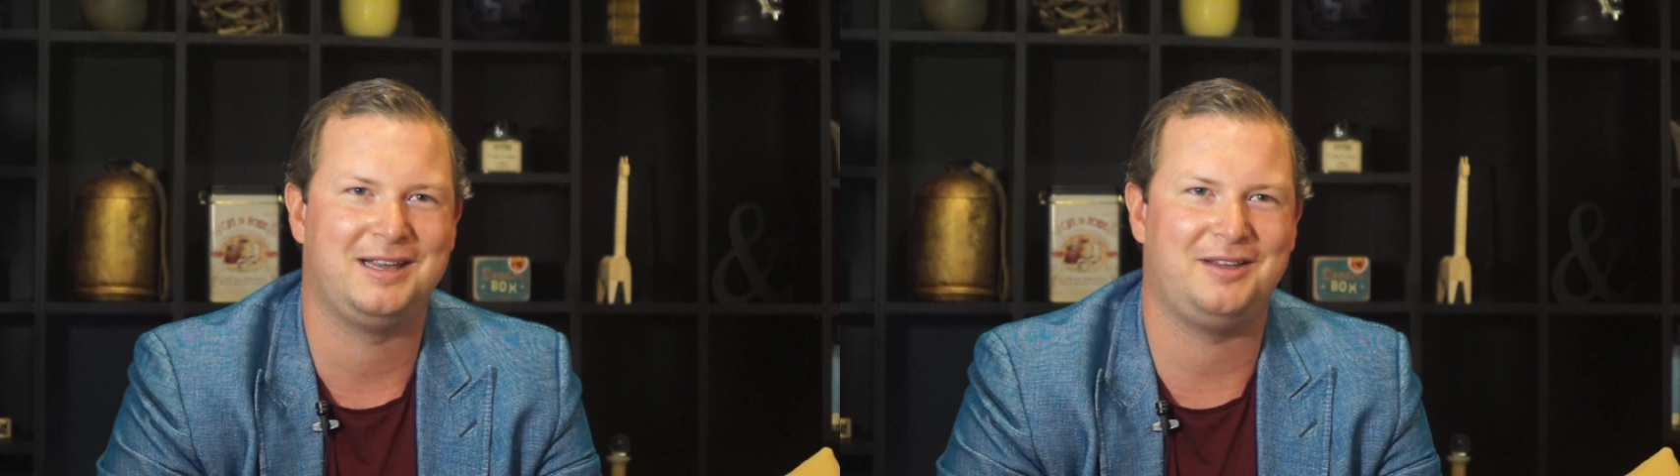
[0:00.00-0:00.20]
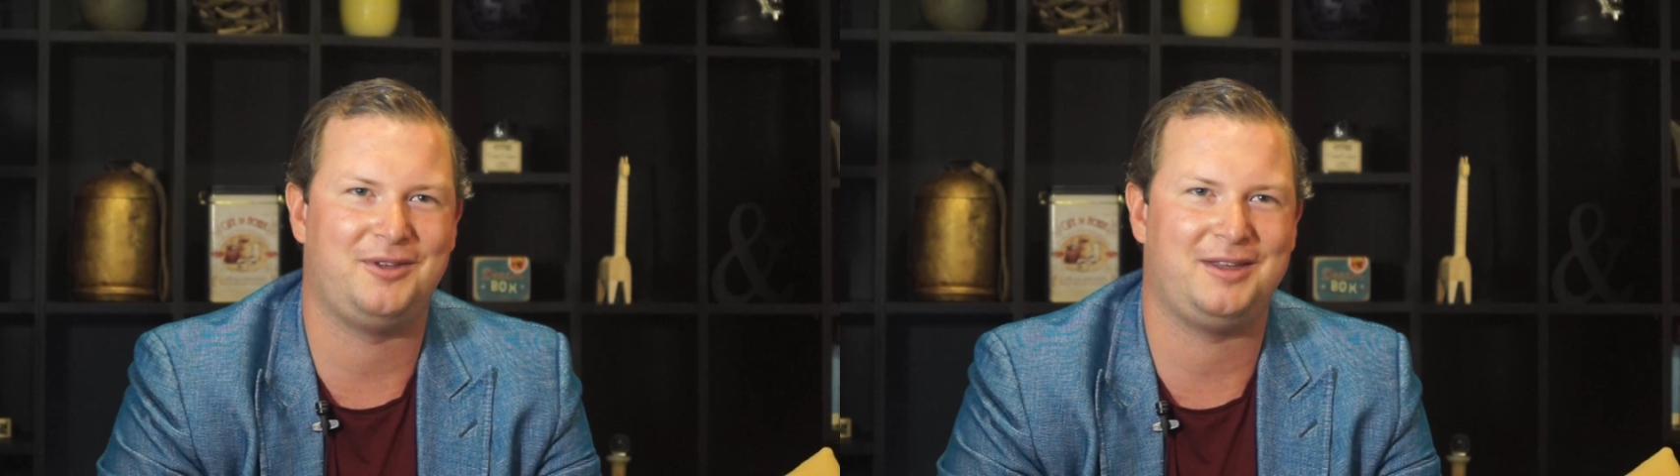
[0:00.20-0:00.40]

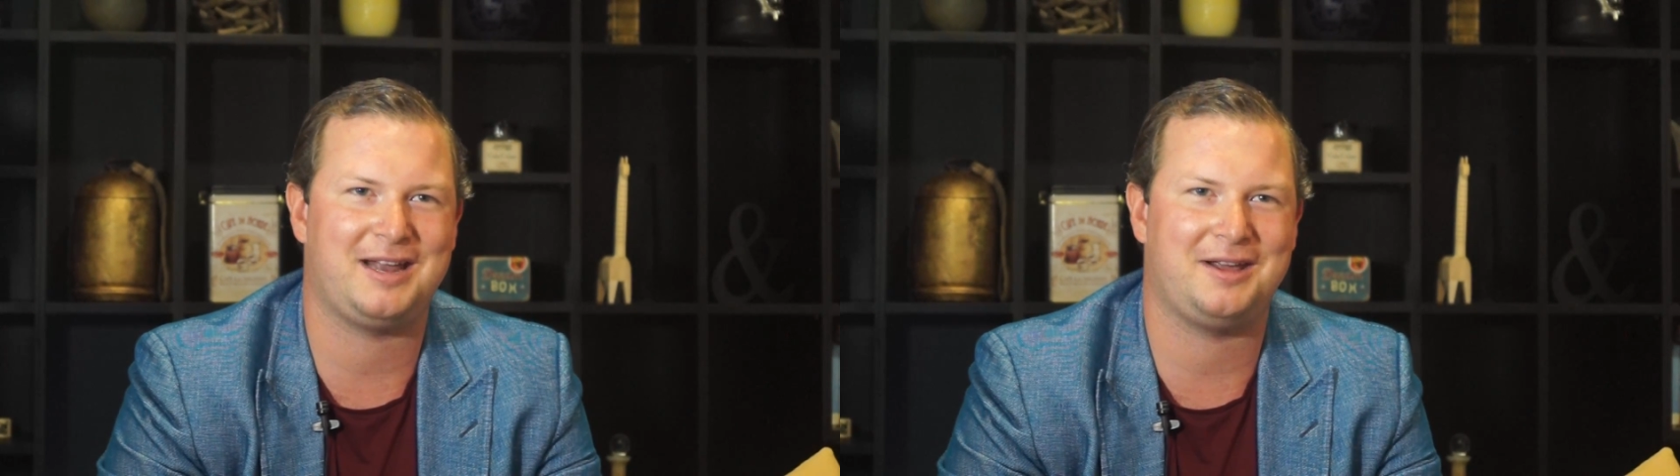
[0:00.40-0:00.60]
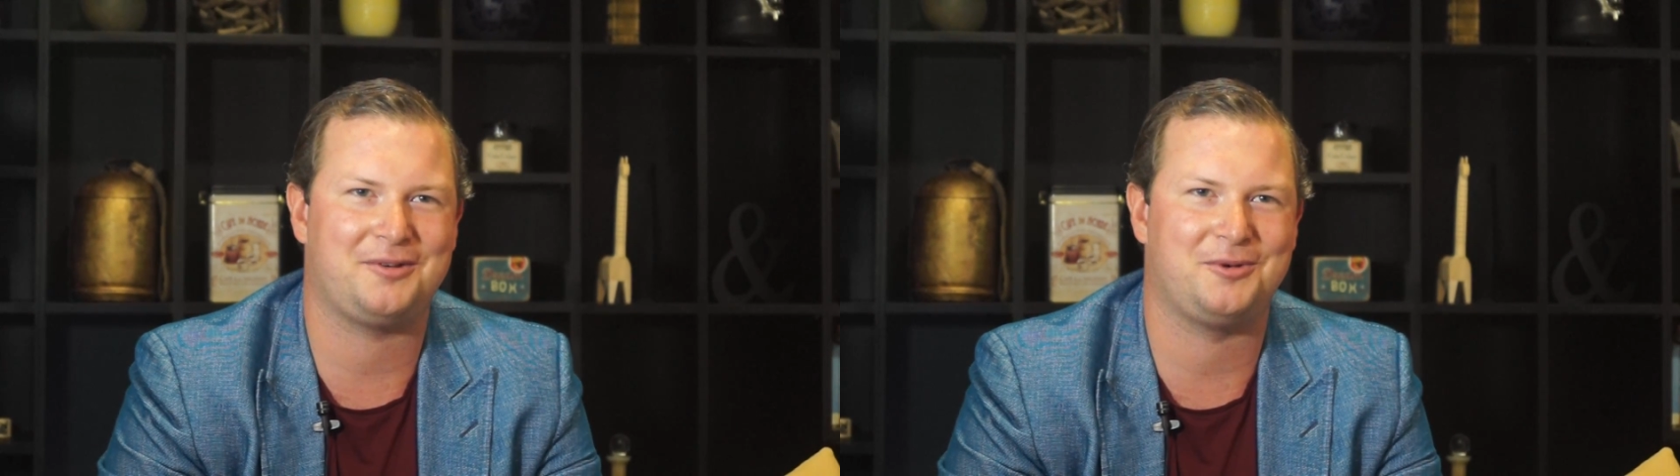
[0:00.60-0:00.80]
If you can
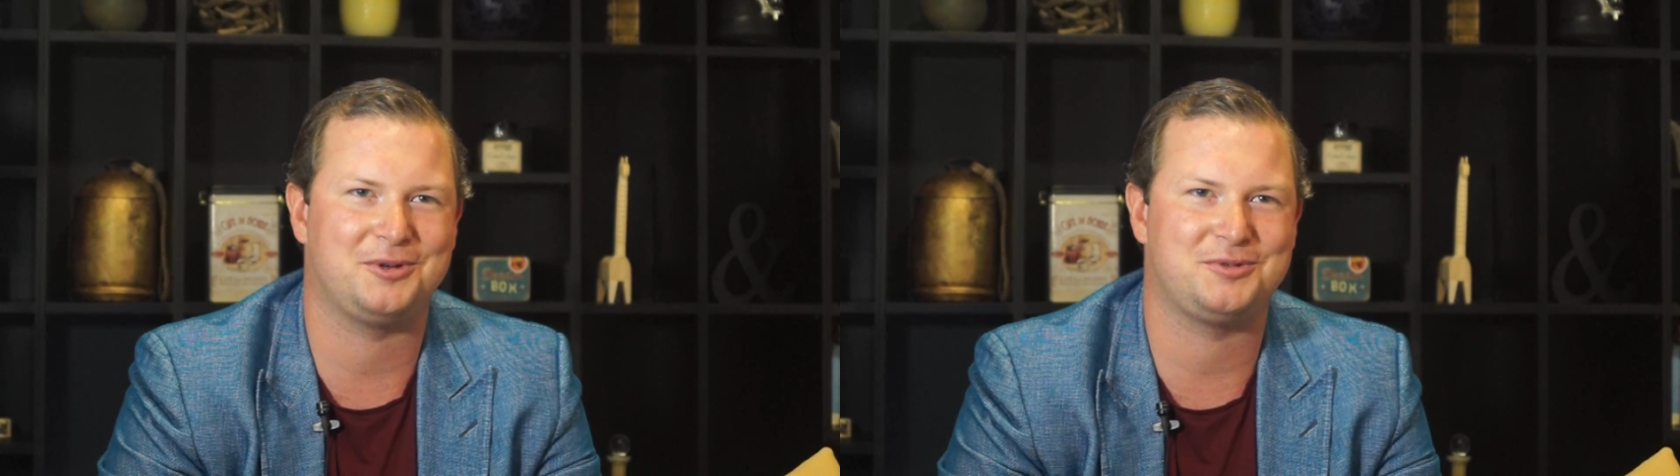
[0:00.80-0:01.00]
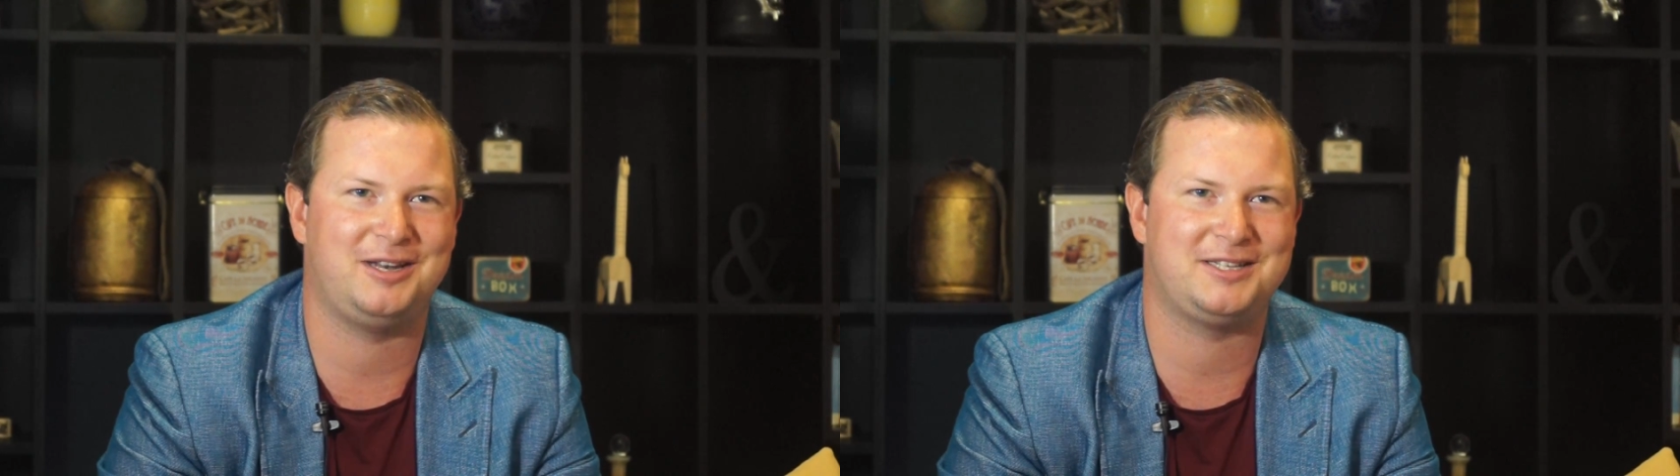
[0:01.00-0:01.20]
get it
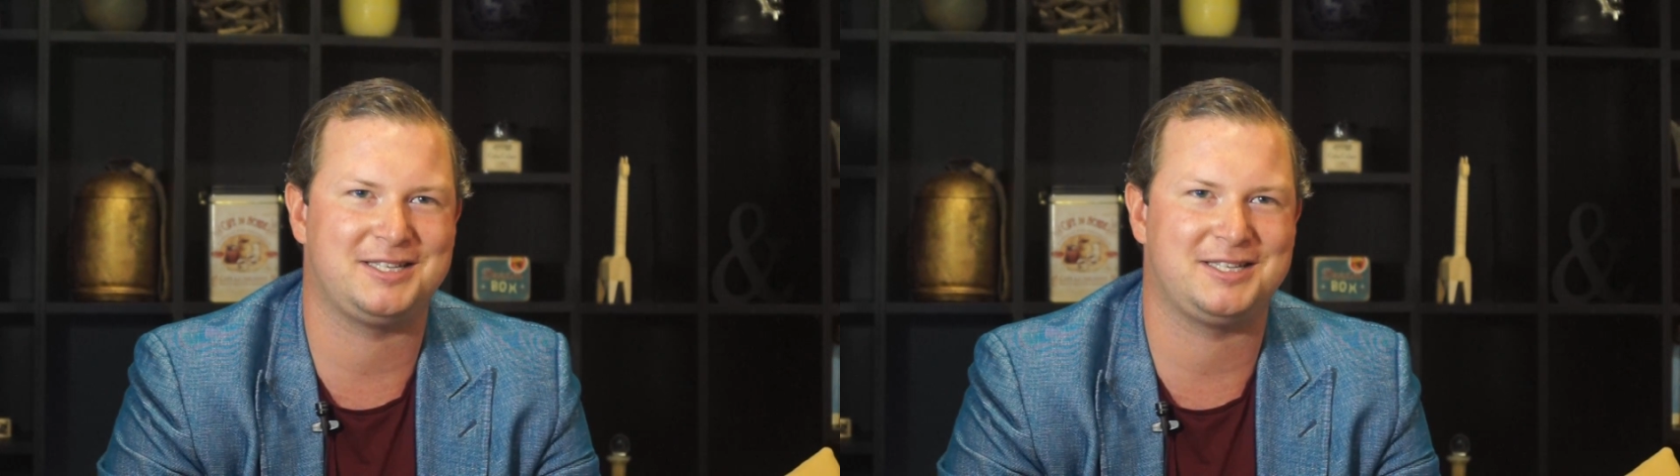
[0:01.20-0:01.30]
across really